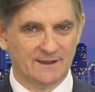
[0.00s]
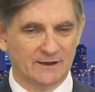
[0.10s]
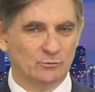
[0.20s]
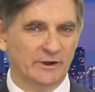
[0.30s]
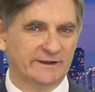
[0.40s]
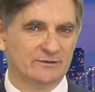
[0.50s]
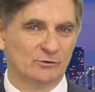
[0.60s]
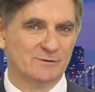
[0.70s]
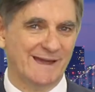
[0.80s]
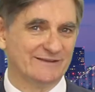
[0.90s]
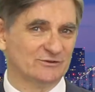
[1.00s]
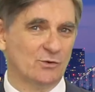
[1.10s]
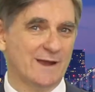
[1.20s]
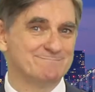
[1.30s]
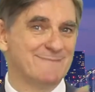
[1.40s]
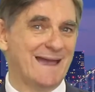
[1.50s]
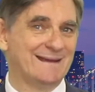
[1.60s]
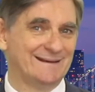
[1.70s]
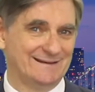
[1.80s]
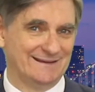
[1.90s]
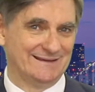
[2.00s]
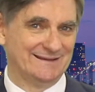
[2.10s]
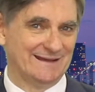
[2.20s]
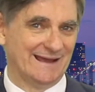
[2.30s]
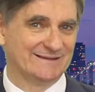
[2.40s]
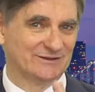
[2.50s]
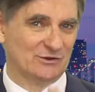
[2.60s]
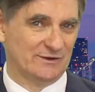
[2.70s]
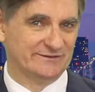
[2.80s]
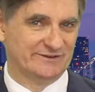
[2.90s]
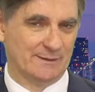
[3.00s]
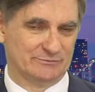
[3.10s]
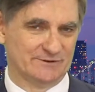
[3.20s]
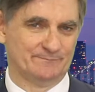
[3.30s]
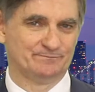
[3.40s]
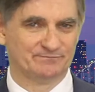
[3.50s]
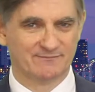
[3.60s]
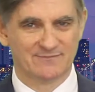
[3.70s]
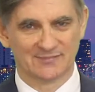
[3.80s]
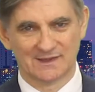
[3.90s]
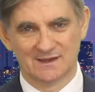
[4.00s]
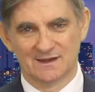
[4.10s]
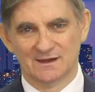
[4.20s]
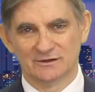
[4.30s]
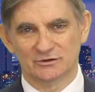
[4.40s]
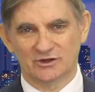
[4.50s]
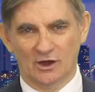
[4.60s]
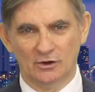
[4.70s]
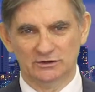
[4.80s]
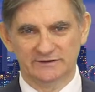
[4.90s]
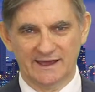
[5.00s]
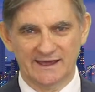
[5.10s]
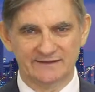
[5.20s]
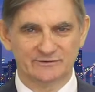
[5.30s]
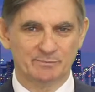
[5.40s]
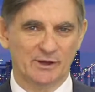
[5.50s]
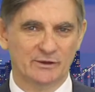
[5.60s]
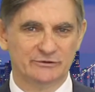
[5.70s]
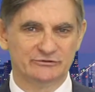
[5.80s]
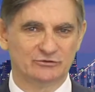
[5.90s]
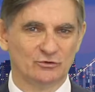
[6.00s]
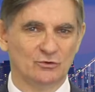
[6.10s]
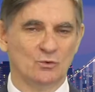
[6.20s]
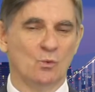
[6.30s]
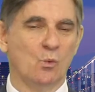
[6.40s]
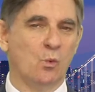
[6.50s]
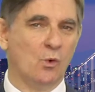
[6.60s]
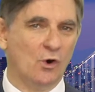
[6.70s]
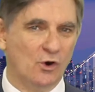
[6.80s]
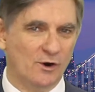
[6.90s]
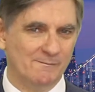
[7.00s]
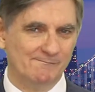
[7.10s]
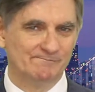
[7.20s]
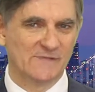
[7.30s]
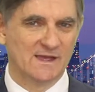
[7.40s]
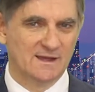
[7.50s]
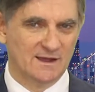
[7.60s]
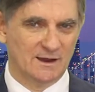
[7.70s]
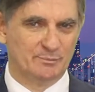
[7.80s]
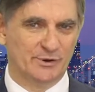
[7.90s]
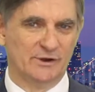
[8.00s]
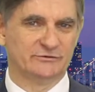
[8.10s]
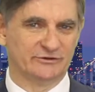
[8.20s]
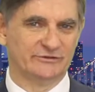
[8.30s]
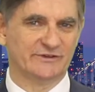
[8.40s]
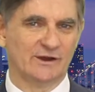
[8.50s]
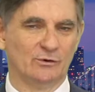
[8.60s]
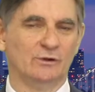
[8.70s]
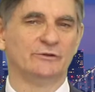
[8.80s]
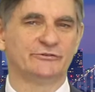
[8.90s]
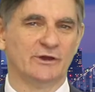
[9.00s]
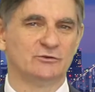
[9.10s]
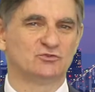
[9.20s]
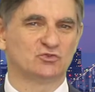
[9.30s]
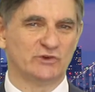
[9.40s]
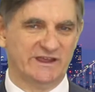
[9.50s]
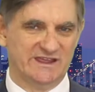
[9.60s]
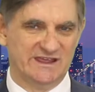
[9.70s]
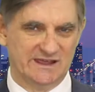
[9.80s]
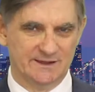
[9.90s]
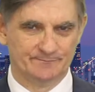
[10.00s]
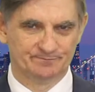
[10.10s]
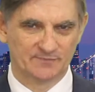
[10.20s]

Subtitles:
And working the room hasn't quite made it here yet as a concept. Cold as opposed to warm approaches are also tricky.